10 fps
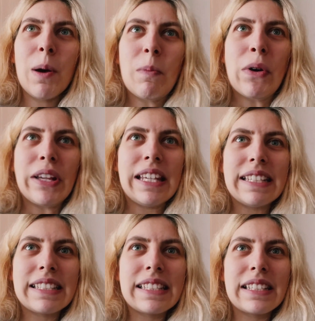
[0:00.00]
But
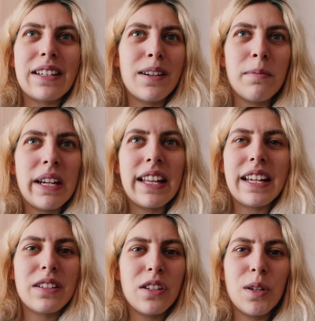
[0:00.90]
he's gonna be
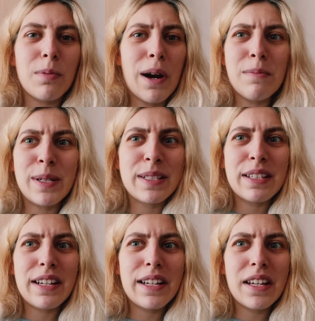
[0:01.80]
like the new Prime
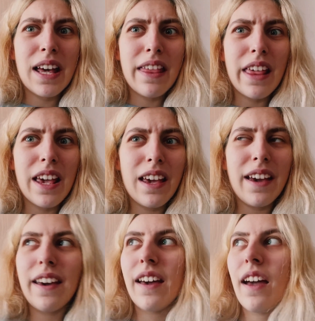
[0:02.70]
Minister, I
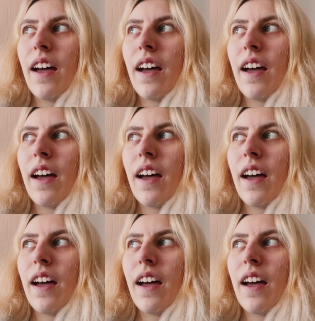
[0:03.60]
think.